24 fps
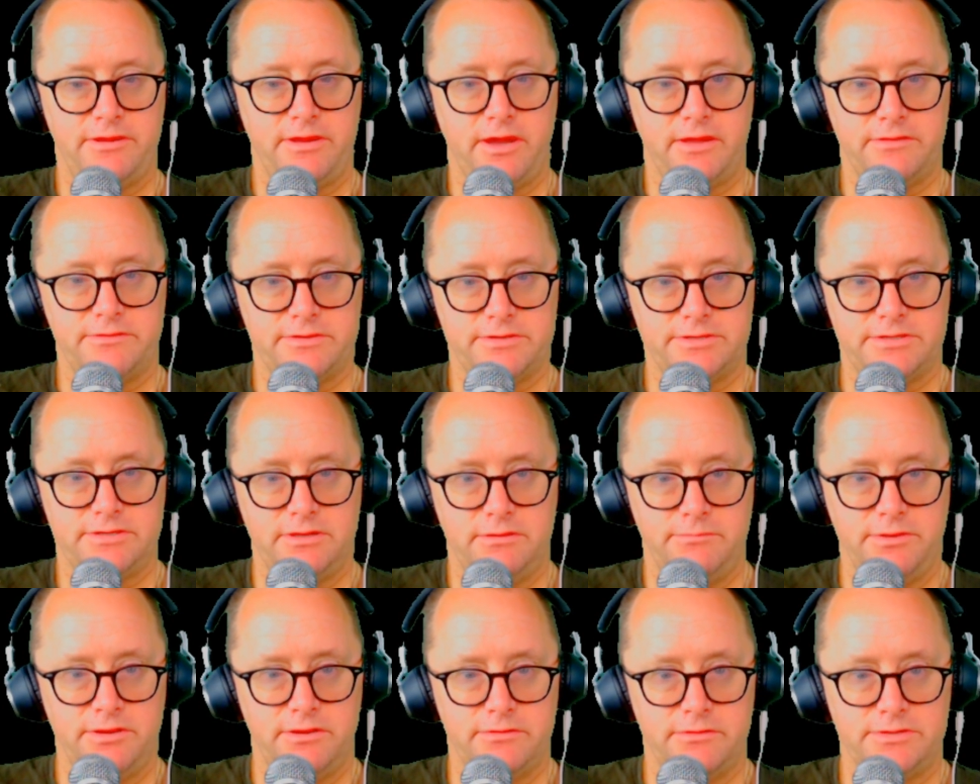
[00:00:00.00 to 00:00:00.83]
at the
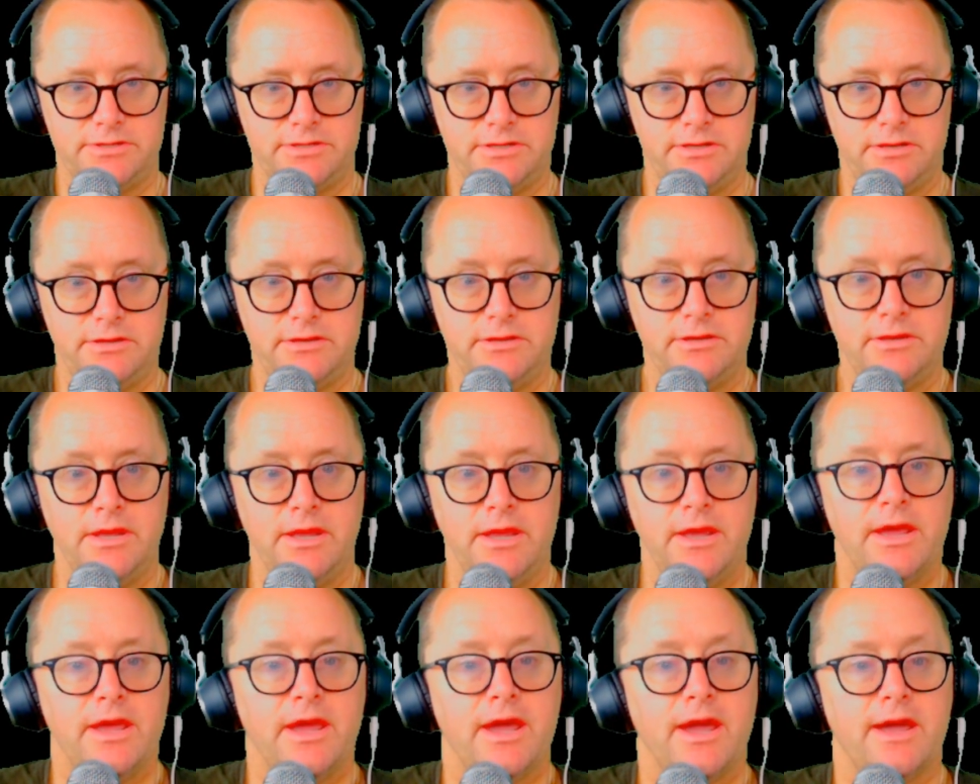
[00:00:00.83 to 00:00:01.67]
CBOT,
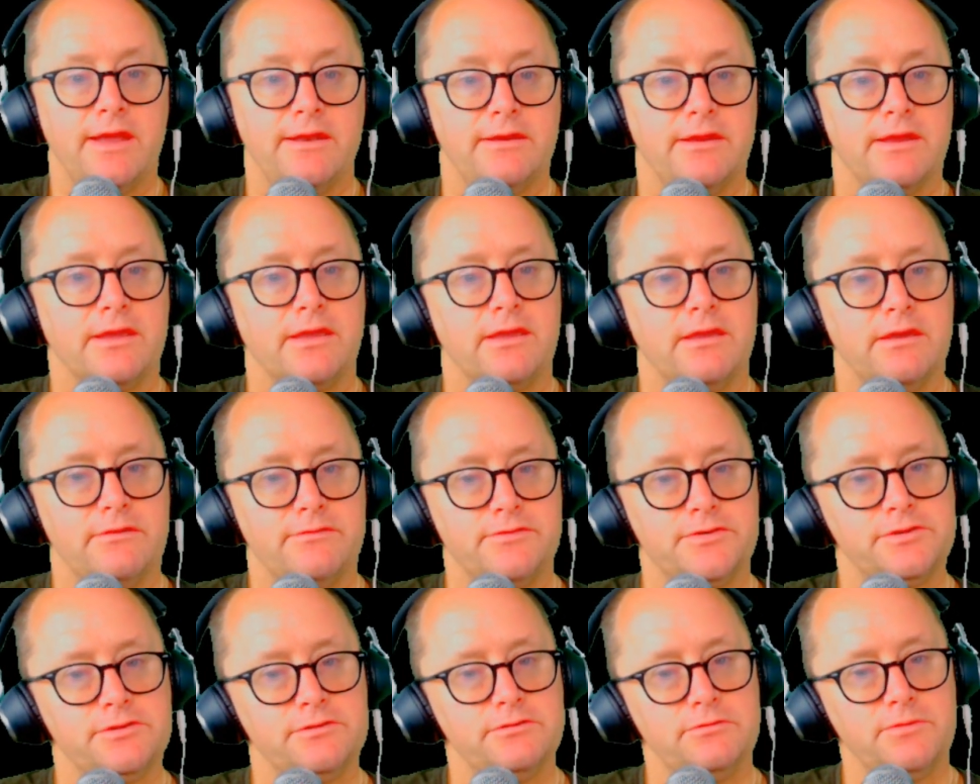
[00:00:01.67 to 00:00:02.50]
and it
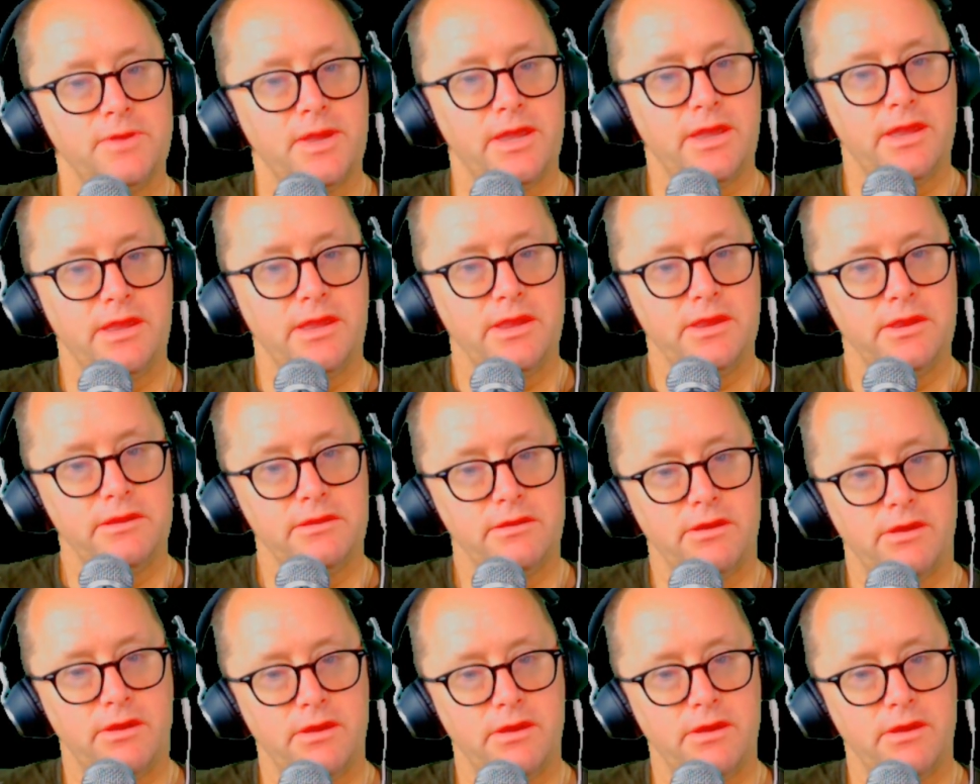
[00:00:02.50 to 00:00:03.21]
gives you a